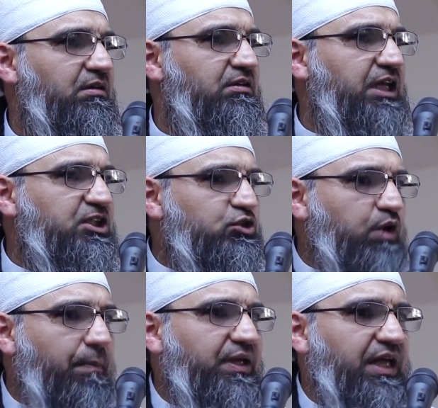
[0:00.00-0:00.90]
They're just
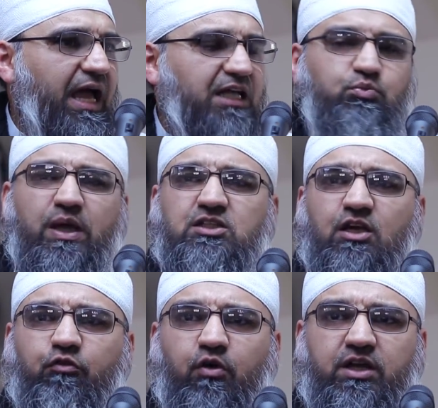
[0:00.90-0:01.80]
rubbing their hands
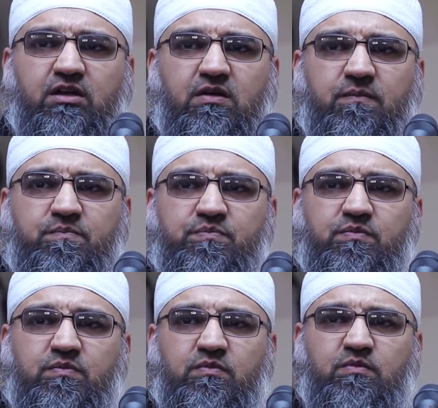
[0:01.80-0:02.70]
waiting for it.
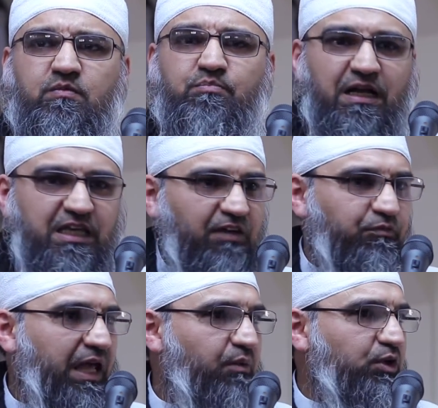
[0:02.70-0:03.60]
But
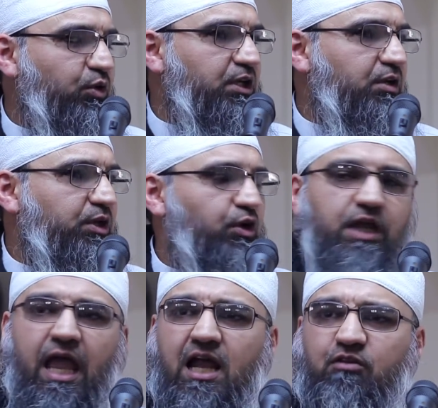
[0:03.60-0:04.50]
give that when you're in
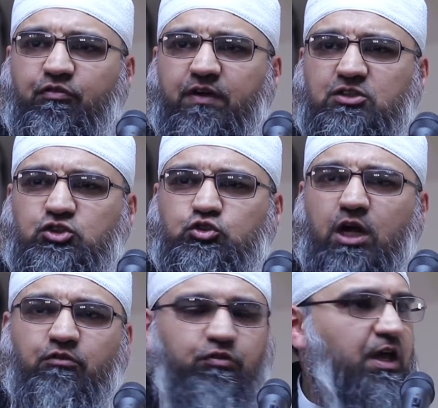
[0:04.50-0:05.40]
health, in
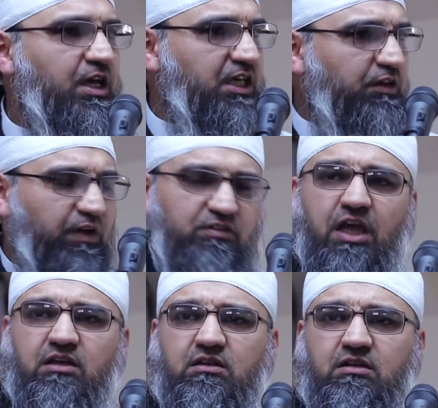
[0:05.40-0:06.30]
strength, give it
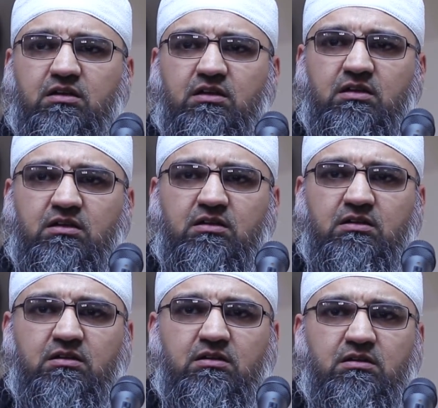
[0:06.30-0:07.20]
then.
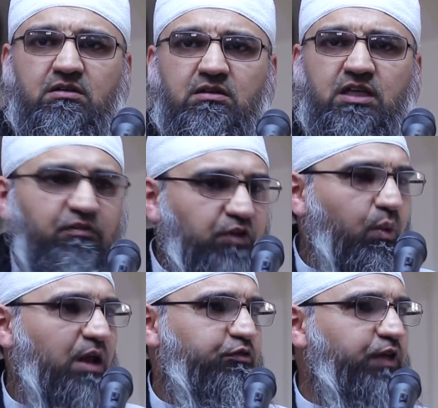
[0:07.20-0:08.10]
Give the
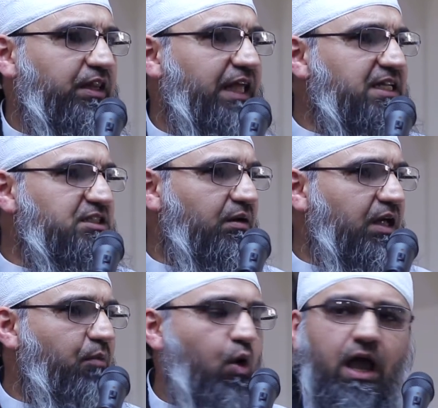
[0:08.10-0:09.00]
wealth then. That is
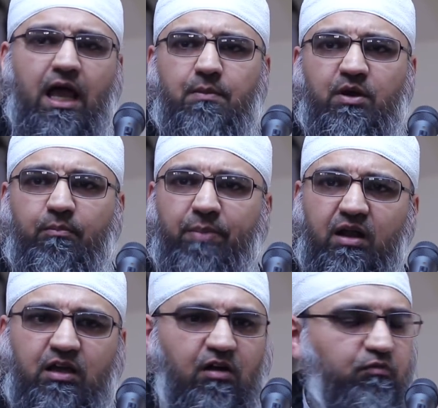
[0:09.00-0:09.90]
a more element of
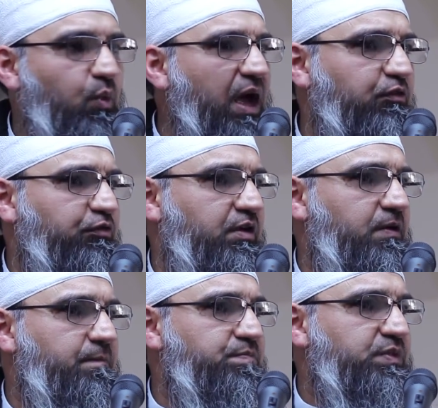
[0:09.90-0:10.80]
barakah, of wealth,
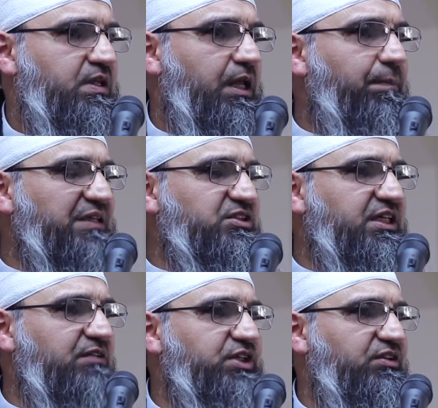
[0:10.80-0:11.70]
that a person
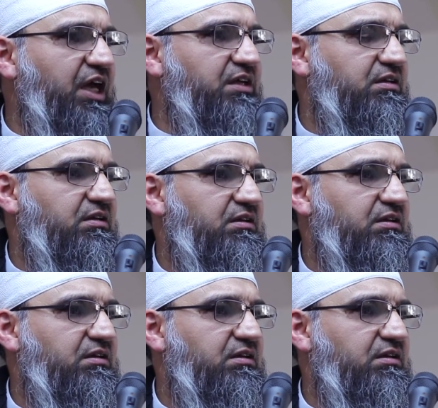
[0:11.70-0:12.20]
gives it then.